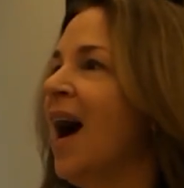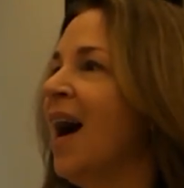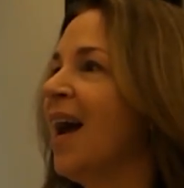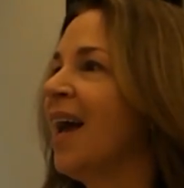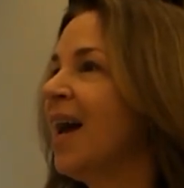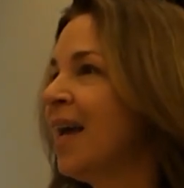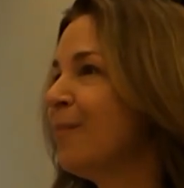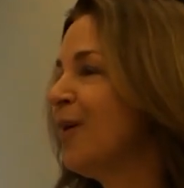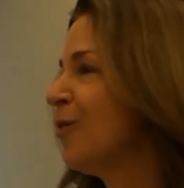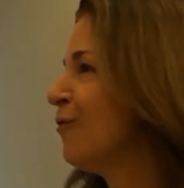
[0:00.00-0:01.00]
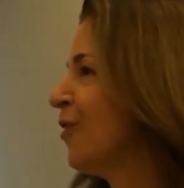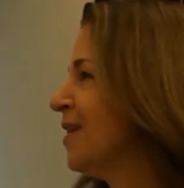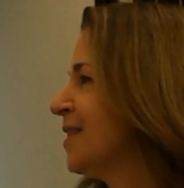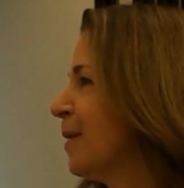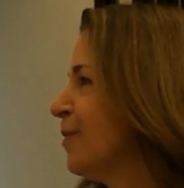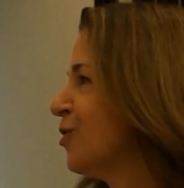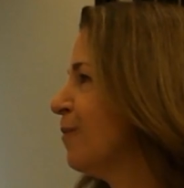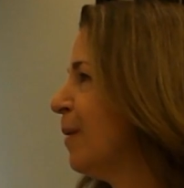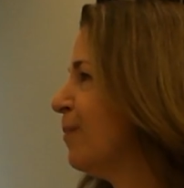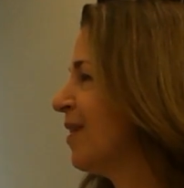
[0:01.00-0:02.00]
I am Hilary Franz, the Commissioner
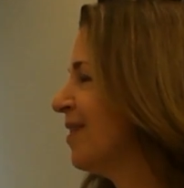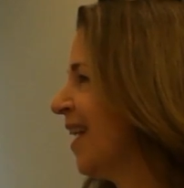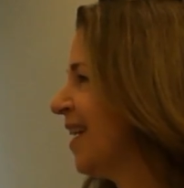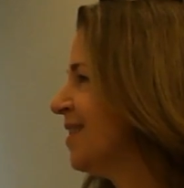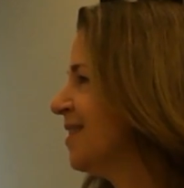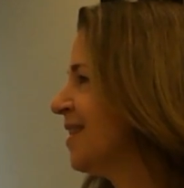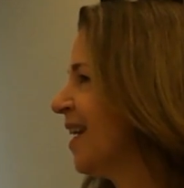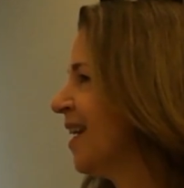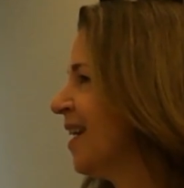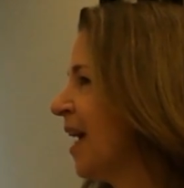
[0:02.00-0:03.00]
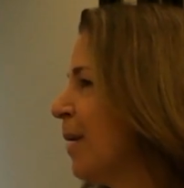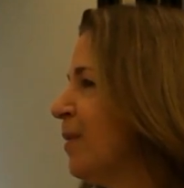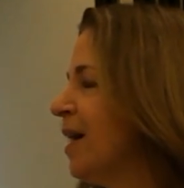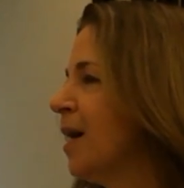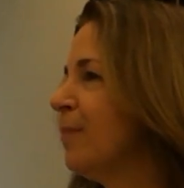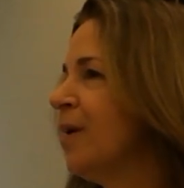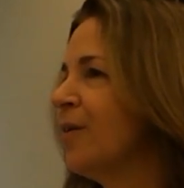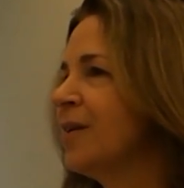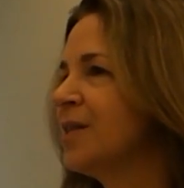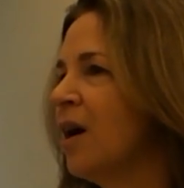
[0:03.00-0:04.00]
of Public Lands, and happy to come here
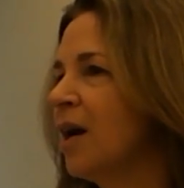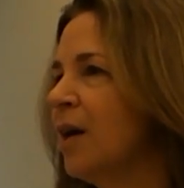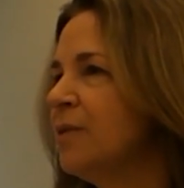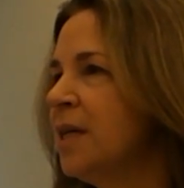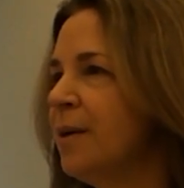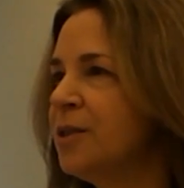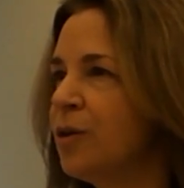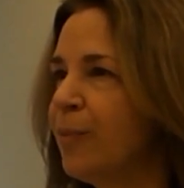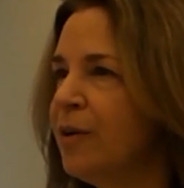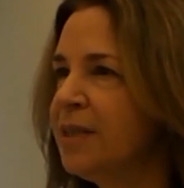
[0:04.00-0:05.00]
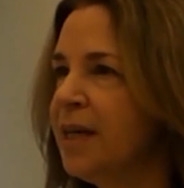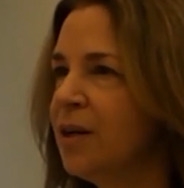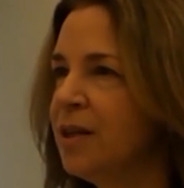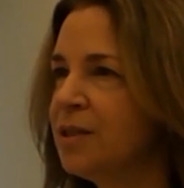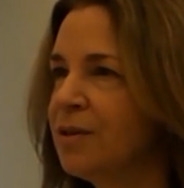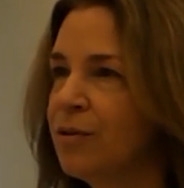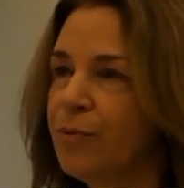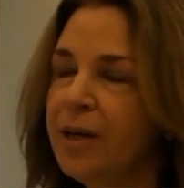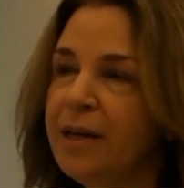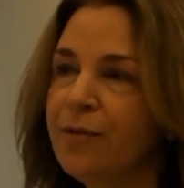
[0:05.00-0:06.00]
and talk. I was going to sort of present on
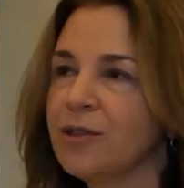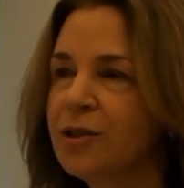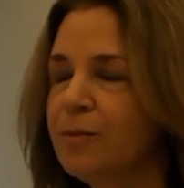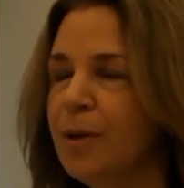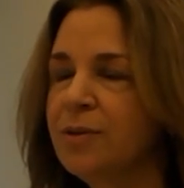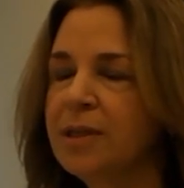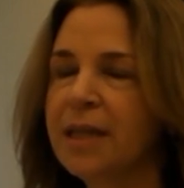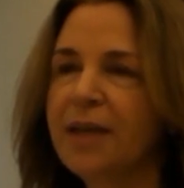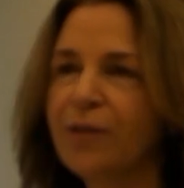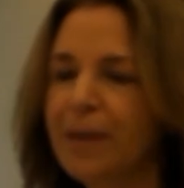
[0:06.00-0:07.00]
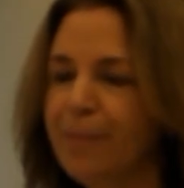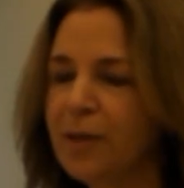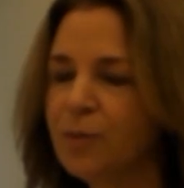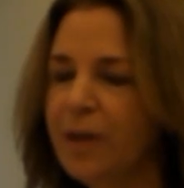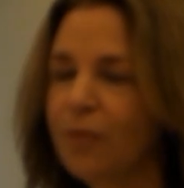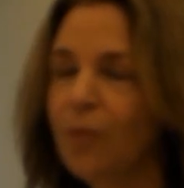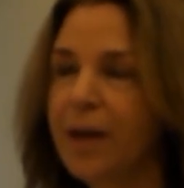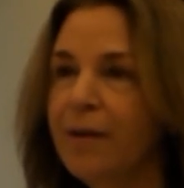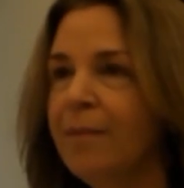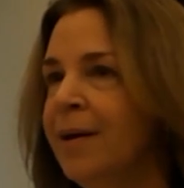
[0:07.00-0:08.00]
three of our most significant bills. We have
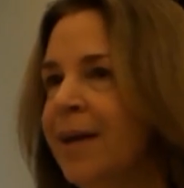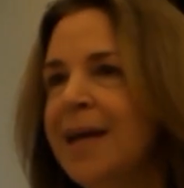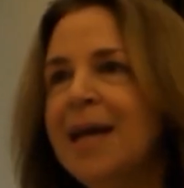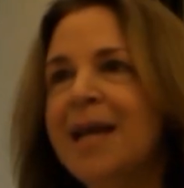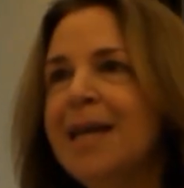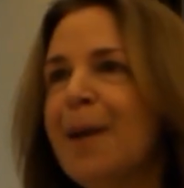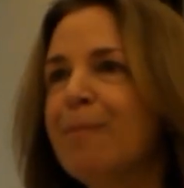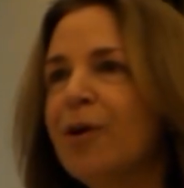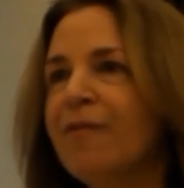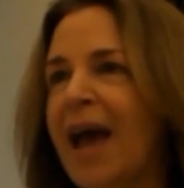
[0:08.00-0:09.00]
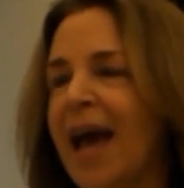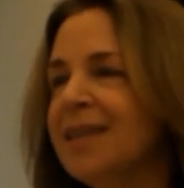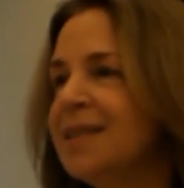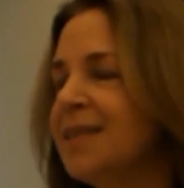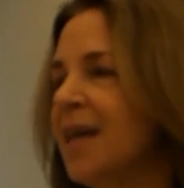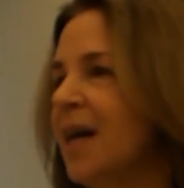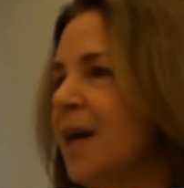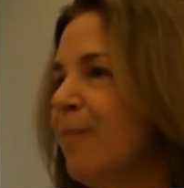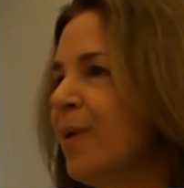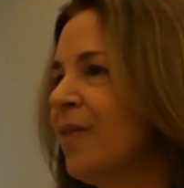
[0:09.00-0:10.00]
quite a number of asks,
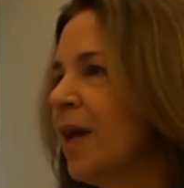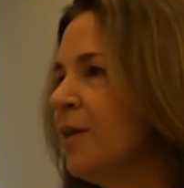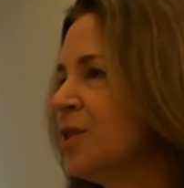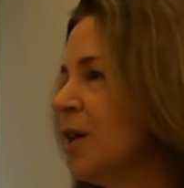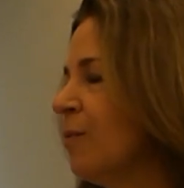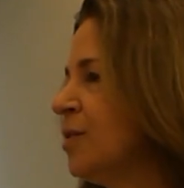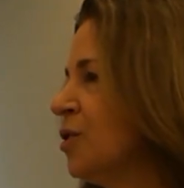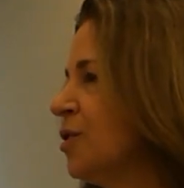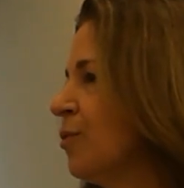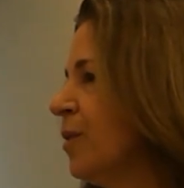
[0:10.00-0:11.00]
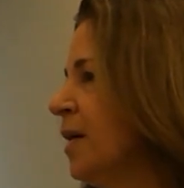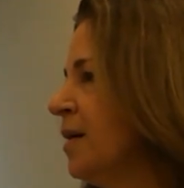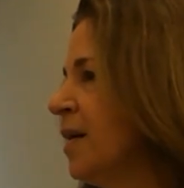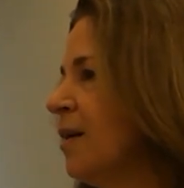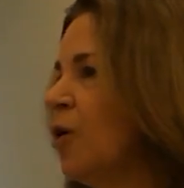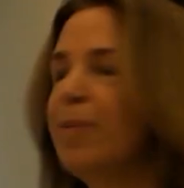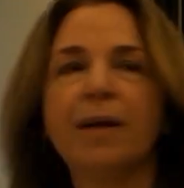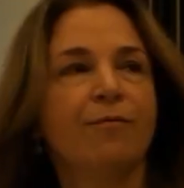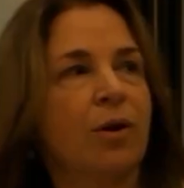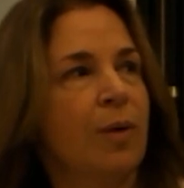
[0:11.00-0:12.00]
but thought I'd start with just three and then open
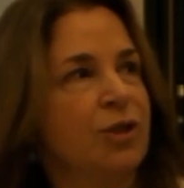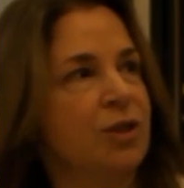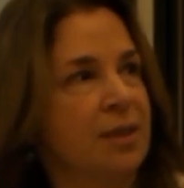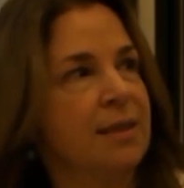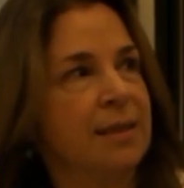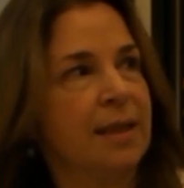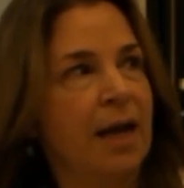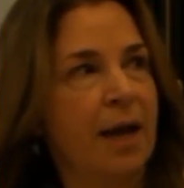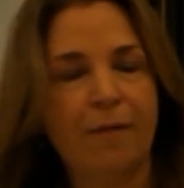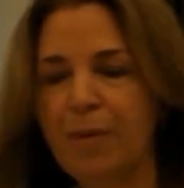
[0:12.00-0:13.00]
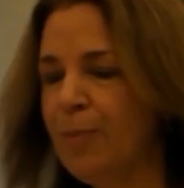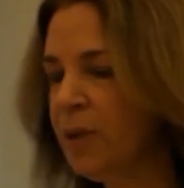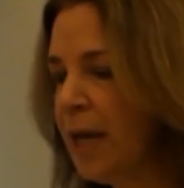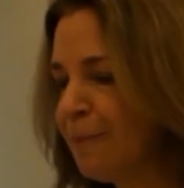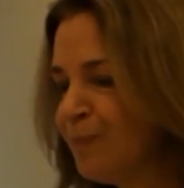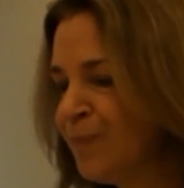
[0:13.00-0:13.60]
up for questions. People would like.